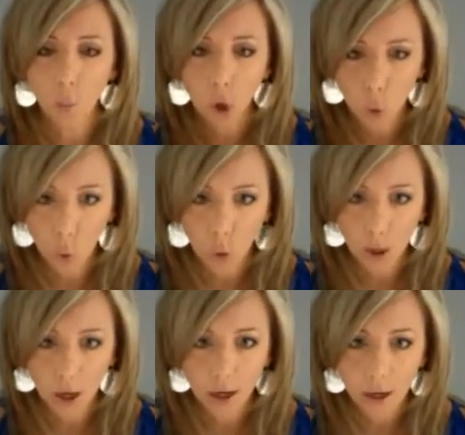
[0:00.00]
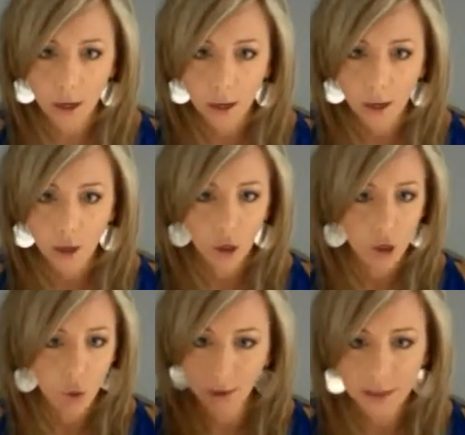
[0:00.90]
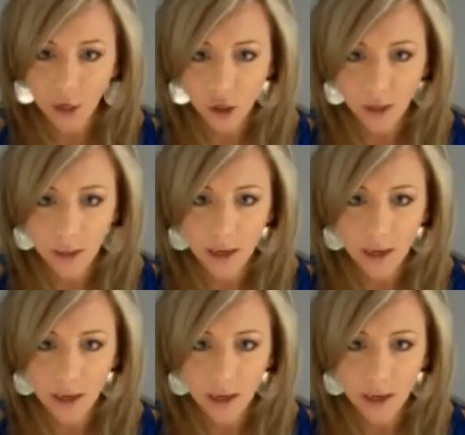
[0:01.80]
record your session.